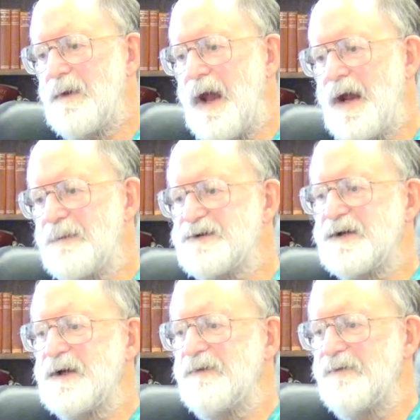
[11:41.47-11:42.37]
animals
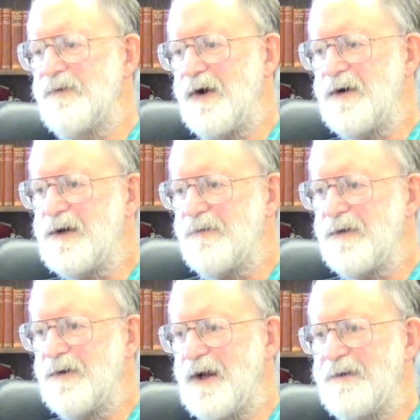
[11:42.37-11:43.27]
that live in very
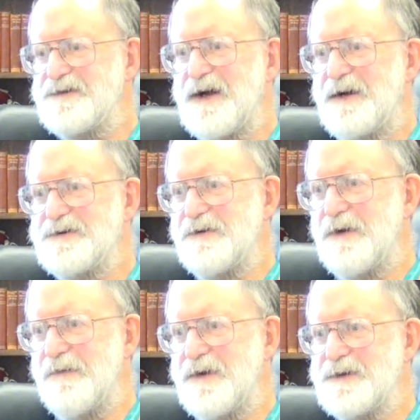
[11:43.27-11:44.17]
different lifestyles and
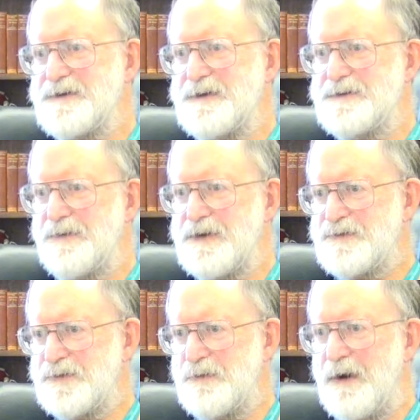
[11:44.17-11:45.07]
all of this. And so
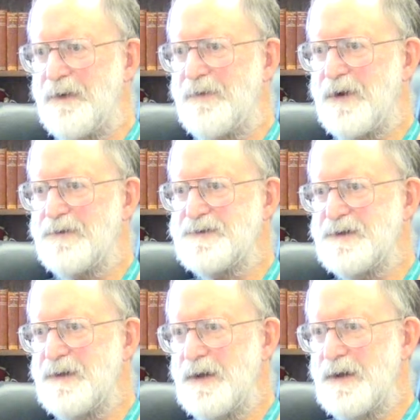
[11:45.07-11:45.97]
this was one of those.
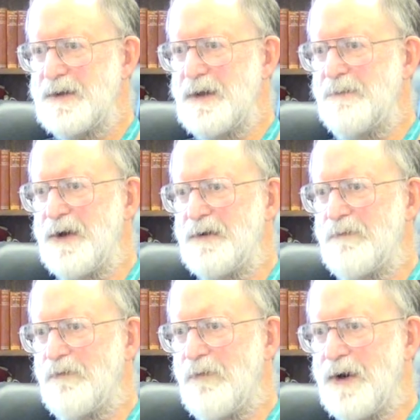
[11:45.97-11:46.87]
And there have been
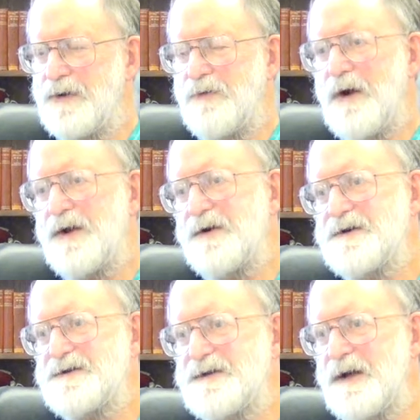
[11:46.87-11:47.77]
one or two
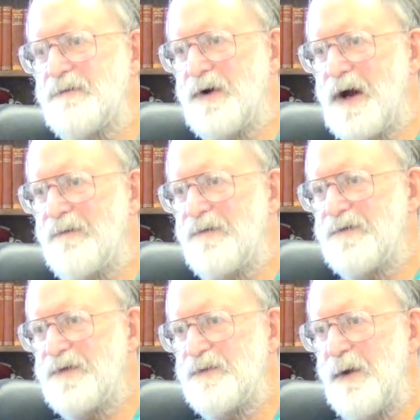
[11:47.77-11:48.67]
others that I've
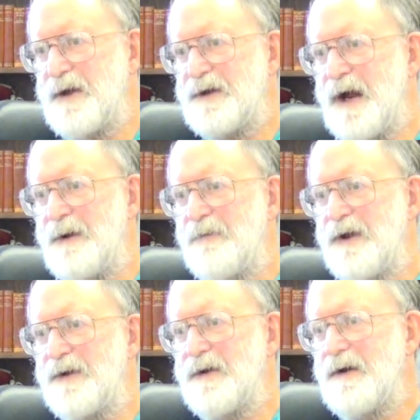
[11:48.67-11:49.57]
spent time
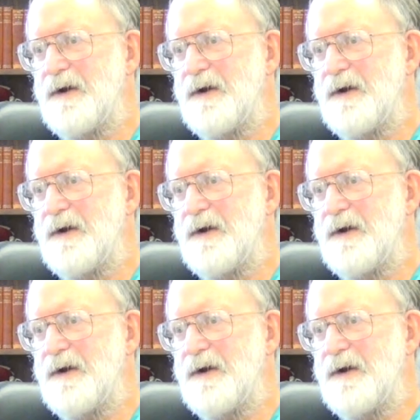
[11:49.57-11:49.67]
with